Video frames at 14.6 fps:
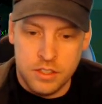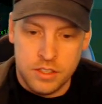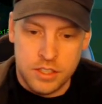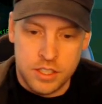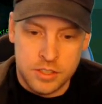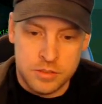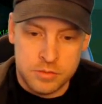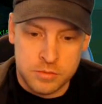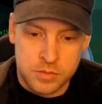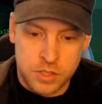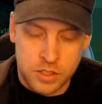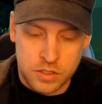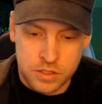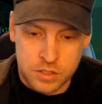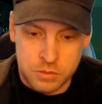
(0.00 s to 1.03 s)
I'm
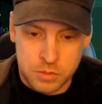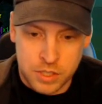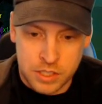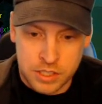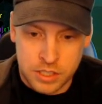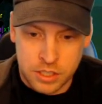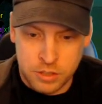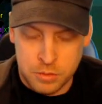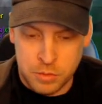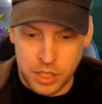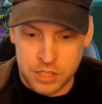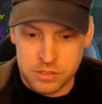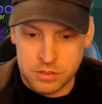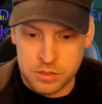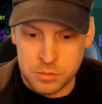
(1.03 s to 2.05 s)
currently wearing a crit
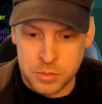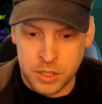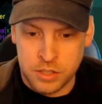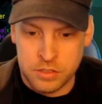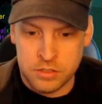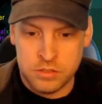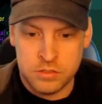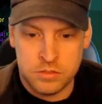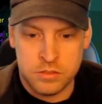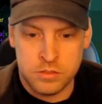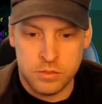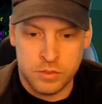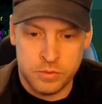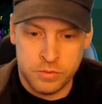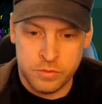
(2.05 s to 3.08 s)
mastery belt,
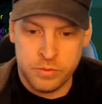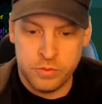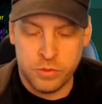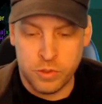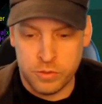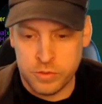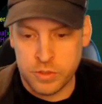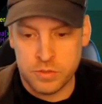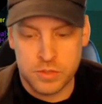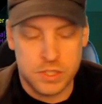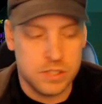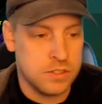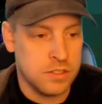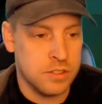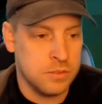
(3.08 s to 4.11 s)
450.
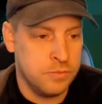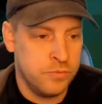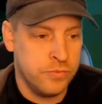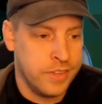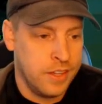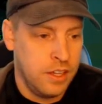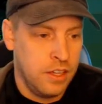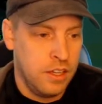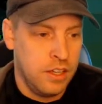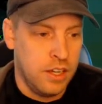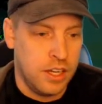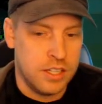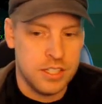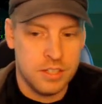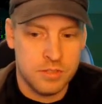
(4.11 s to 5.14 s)
So I
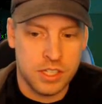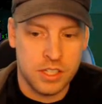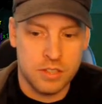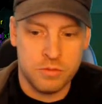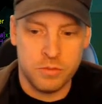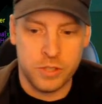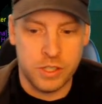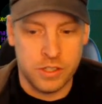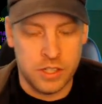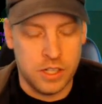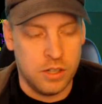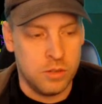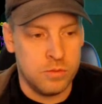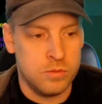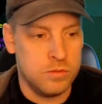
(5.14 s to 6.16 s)
just have to kind of figure
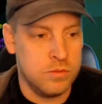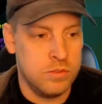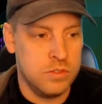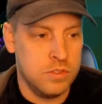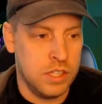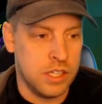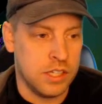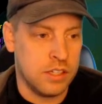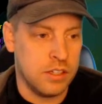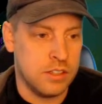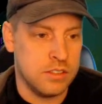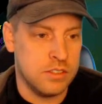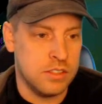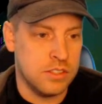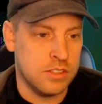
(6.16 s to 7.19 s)
out, like
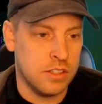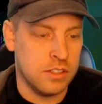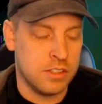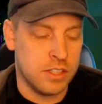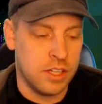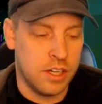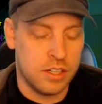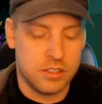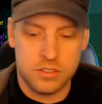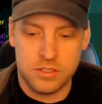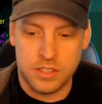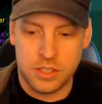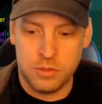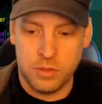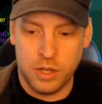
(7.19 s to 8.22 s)
on these other characters,
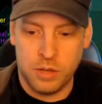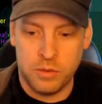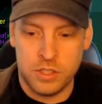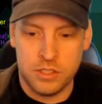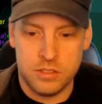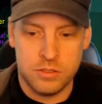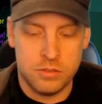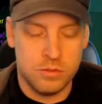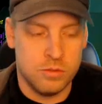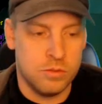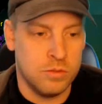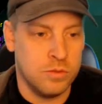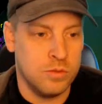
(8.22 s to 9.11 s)
like what I want to do